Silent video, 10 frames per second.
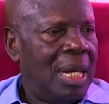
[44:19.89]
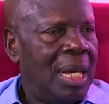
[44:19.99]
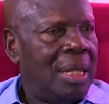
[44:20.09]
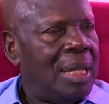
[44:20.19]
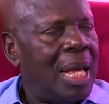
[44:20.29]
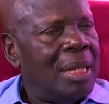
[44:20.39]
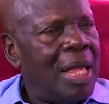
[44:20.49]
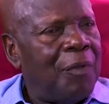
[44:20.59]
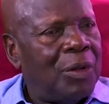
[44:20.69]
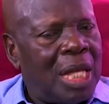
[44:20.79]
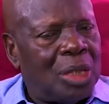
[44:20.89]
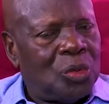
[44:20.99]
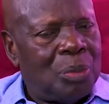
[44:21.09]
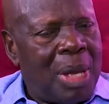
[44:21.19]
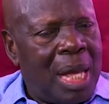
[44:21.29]
And, and, therefore, that's
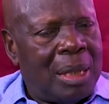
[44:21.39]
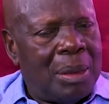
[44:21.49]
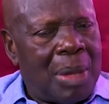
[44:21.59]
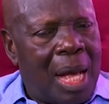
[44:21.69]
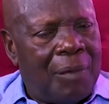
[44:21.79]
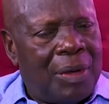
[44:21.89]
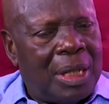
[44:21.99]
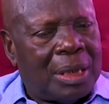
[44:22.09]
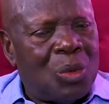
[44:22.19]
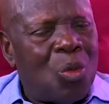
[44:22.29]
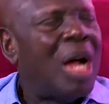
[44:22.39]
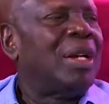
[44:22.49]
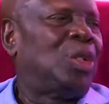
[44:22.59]
my, I have a little worry